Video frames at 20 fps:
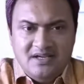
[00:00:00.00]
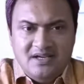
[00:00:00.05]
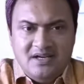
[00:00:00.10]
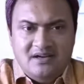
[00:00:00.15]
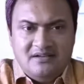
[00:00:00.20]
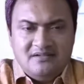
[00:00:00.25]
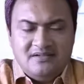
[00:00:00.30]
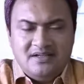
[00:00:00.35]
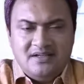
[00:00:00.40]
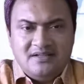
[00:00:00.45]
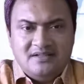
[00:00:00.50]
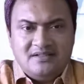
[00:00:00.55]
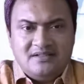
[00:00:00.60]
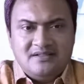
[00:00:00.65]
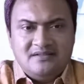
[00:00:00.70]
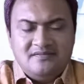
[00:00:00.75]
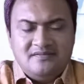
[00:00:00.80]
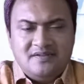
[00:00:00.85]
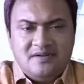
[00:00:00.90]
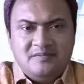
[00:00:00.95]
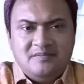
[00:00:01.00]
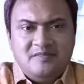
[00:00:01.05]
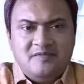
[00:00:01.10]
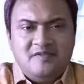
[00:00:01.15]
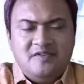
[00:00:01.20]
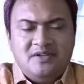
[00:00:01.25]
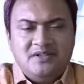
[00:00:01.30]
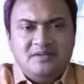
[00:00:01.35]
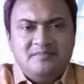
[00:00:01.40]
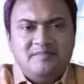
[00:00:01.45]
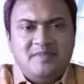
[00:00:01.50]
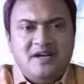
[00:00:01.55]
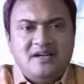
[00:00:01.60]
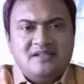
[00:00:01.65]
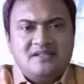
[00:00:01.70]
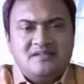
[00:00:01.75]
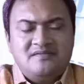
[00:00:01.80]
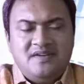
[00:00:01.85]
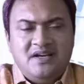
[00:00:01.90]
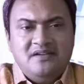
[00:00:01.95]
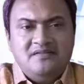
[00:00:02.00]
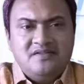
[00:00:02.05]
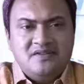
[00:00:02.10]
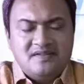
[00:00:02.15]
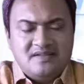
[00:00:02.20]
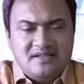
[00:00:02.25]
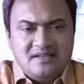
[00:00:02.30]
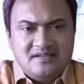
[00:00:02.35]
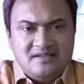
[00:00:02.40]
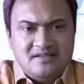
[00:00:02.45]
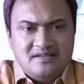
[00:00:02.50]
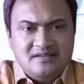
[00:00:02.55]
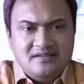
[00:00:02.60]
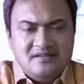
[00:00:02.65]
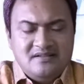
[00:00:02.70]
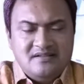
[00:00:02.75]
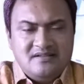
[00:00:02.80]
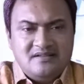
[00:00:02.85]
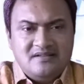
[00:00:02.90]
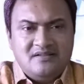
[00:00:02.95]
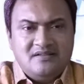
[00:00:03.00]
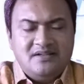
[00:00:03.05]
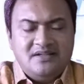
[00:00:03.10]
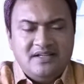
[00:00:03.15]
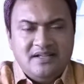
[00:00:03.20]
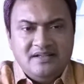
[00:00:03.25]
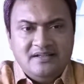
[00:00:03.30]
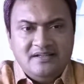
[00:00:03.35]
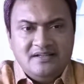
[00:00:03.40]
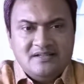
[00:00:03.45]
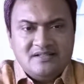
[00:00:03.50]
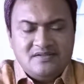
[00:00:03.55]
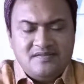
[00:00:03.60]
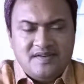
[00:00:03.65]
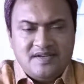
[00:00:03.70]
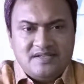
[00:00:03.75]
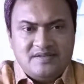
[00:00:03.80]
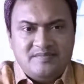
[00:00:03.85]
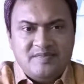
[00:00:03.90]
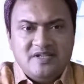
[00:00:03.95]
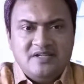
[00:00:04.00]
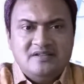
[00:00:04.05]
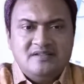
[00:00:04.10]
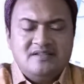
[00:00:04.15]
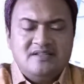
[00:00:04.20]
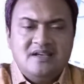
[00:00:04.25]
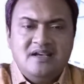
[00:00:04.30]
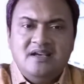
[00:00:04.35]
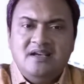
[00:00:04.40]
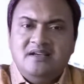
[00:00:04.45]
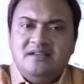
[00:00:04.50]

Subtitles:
outlet for the past 5 to 6 years or 10 years of experience,